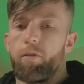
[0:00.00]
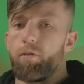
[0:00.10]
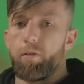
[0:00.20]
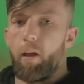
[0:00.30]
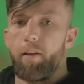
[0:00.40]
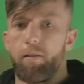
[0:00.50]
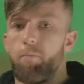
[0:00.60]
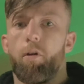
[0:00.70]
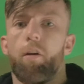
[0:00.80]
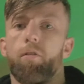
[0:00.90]
it's us testing the
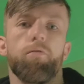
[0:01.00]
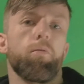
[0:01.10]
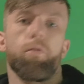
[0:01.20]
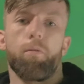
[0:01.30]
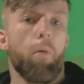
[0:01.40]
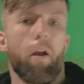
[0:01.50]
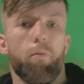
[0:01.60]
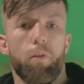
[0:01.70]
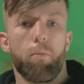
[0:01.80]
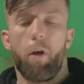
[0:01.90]
product, so it doesn't matter
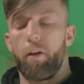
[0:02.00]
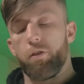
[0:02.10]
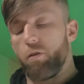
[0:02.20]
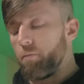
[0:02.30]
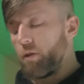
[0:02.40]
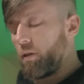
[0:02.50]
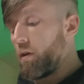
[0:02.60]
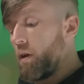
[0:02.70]
what the package comes in.